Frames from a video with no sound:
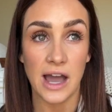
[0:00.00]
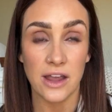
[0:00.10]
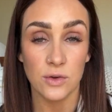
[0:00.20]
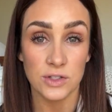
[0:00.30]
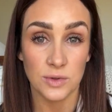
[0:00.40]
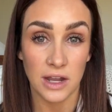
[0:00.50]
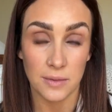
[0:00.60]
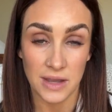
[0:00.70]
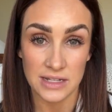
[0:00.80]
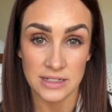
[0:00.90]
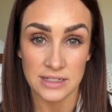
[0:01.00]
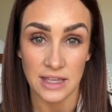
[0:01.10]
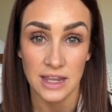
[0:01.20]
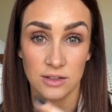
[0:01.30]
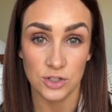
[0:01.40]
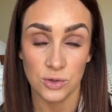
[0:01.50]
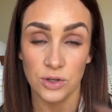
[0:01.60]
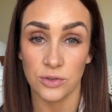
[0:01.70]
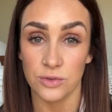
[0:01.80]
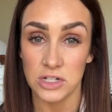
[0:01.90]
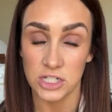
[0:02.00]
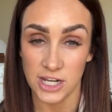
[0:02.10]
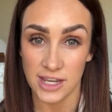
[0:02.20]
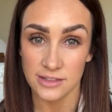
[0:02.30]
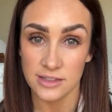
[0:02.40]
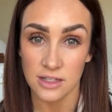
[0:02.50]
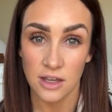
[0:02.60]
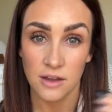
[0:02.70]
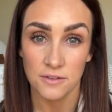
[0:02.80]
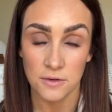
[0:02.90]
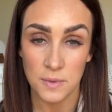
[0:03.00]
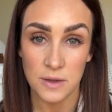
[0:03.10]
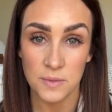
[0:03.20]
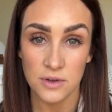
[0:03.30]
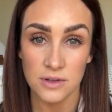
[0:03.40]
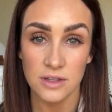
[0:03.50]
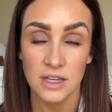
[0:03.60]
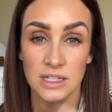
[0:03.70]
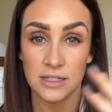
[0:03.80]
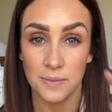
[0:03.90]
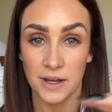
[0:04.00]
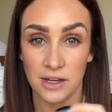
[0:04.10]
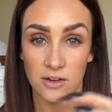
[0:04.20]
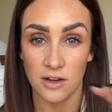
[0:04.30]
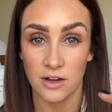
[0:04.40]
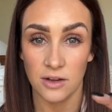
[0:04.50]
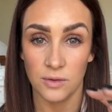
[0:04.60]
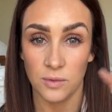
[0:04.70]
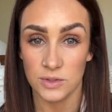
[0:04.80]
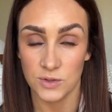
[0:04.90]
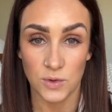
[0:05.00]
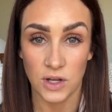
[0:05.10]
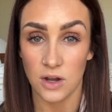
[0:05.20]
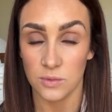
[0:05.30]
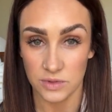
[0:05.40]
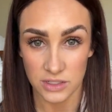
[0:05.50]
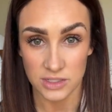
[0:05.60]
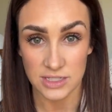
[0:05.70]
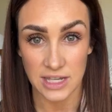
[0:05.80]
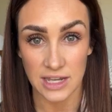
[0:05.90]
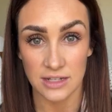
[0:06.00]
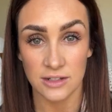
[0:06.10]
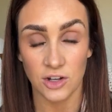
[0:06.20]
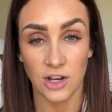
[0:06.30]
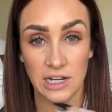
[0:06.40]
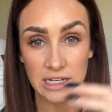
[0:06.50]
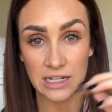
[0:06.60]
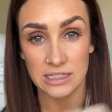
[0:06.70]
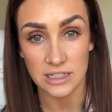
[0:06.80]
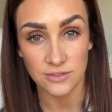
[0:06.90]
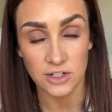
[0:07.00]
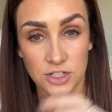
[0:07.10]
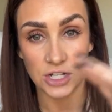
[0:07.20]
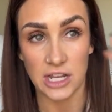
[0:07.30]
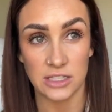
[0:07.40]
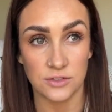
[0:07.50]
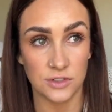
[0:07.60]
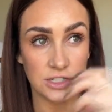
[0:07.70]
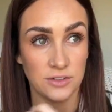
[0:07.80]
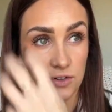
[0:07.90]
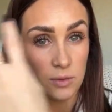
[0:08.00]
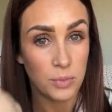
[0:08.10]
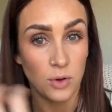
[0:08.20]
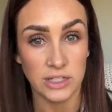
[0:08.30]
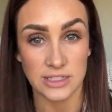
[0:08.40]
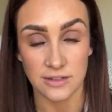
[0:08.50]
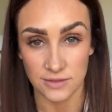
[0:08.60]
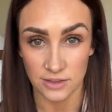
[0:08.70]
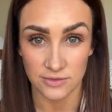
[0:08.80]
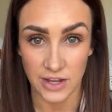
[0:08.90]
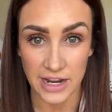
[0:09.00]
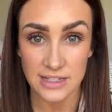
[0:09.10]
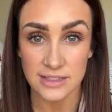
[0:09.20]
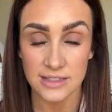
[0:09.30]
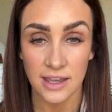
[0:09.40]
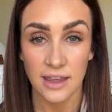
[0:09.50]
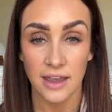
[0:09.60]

I always recommend like two to three shades for people depending on what's going on with their skin. You're gonna need different shades for different points of your face.